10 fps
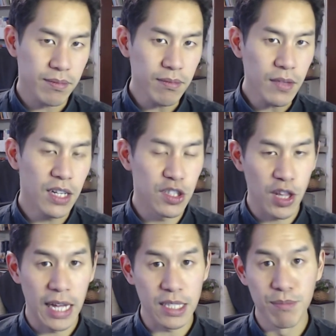And so
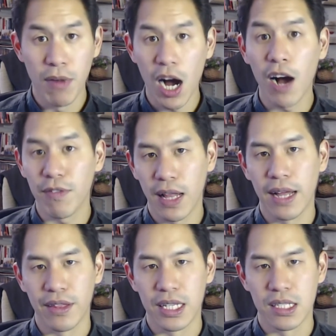let's marvel at
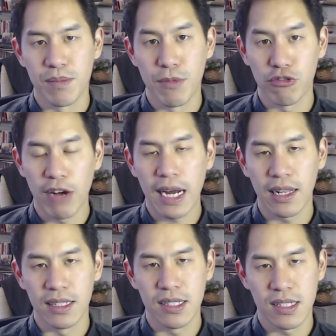these
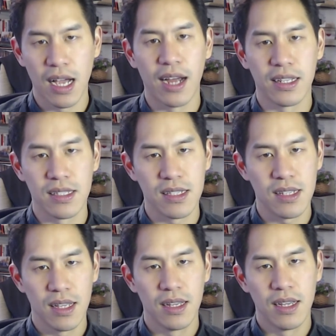miraculous signs.
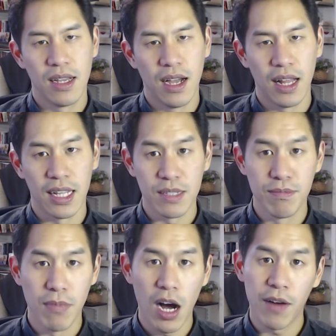Let's
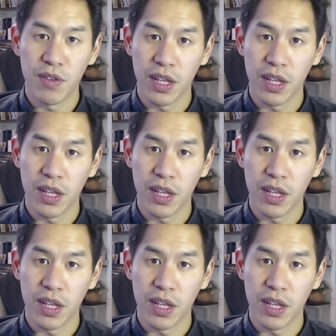marvel at the